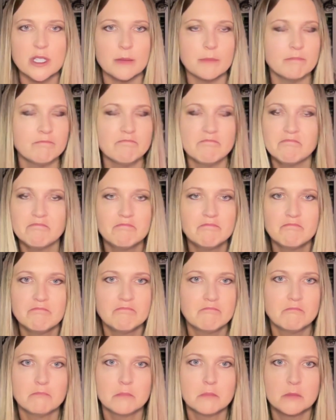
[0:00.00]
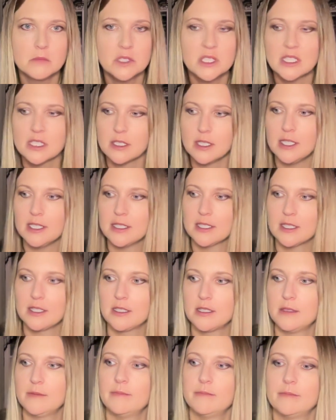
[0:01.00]
and
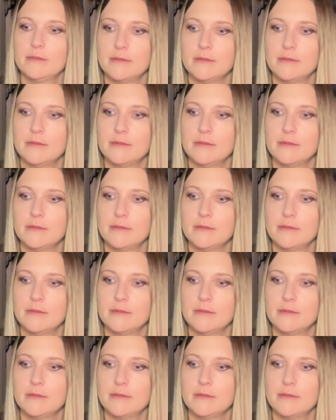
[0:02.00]
it's